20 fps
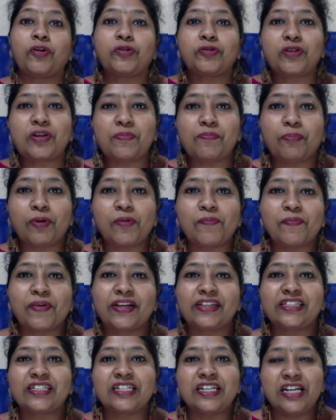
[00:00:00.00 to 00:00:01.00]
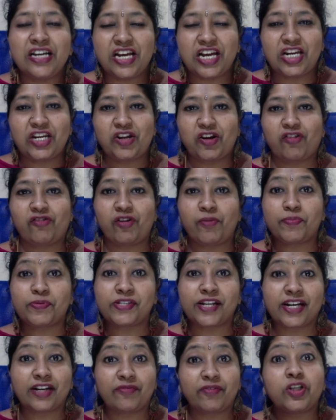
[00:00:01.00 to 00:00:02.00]
implement in your
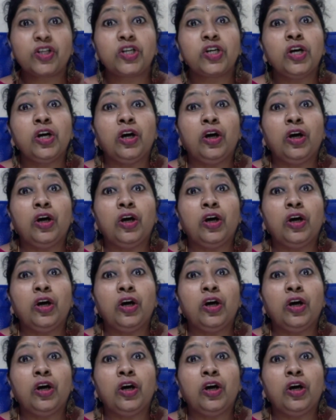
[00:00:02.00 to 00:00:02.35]
website which